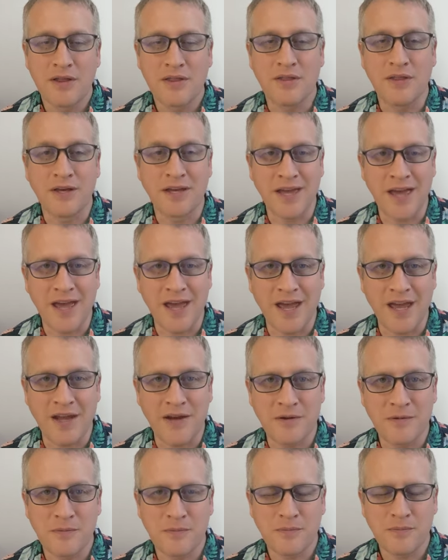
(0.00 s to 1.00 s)
the
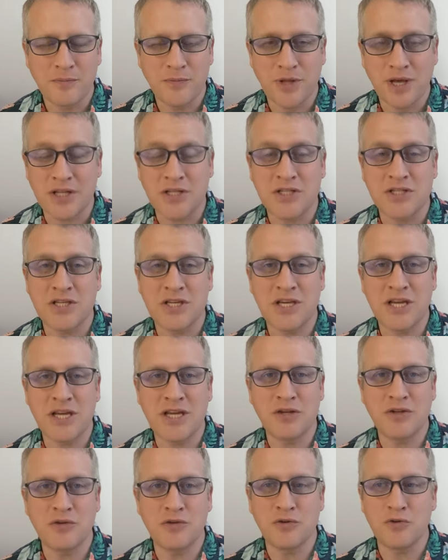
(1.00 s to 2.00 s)
gain, not
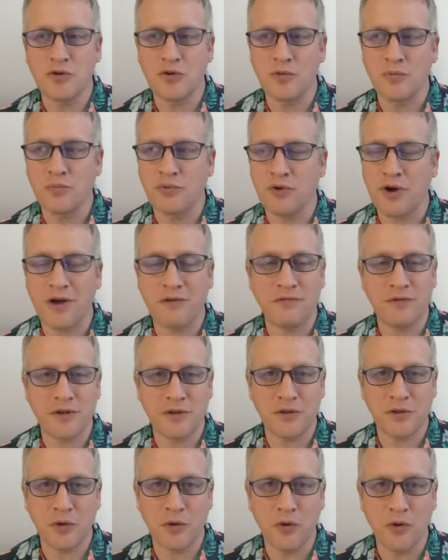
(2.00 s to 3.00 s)
seeking to
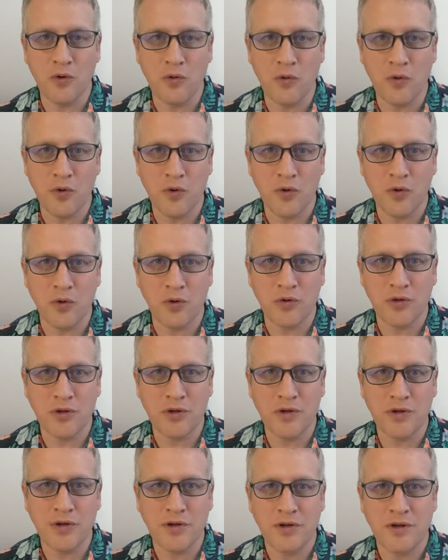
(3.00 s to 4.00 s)
profit the whole world,
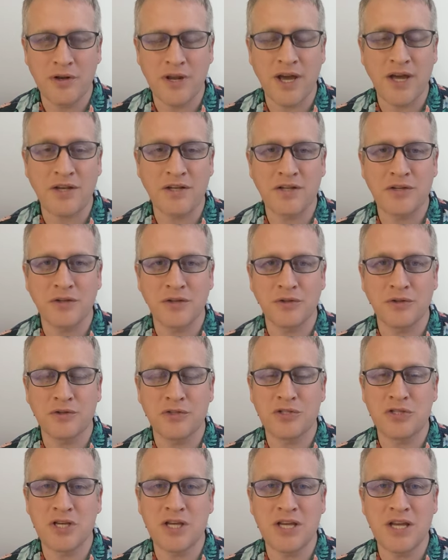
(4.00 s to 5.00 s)
not
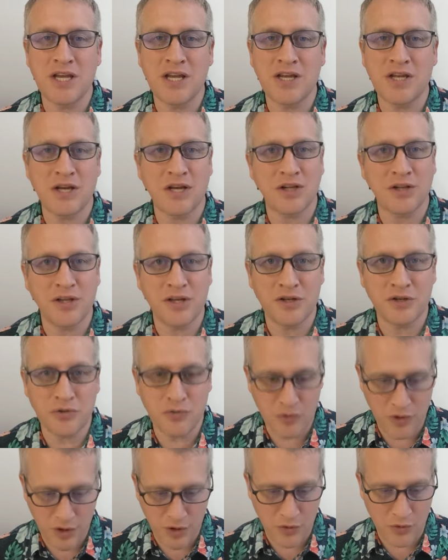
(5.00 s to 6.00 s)
seeking to cling
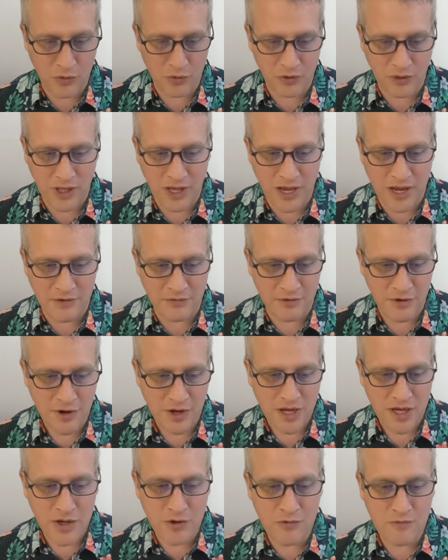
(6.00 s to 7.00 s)
to our own life,
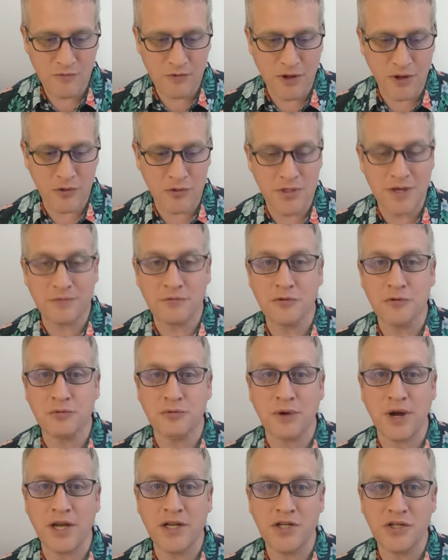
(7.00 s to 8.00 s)
he who follows after
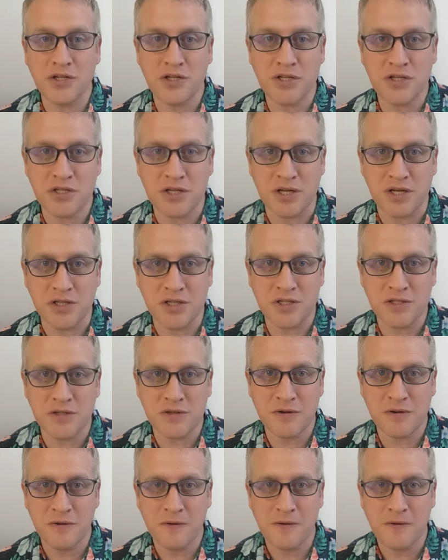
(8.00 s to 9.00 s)
righteousness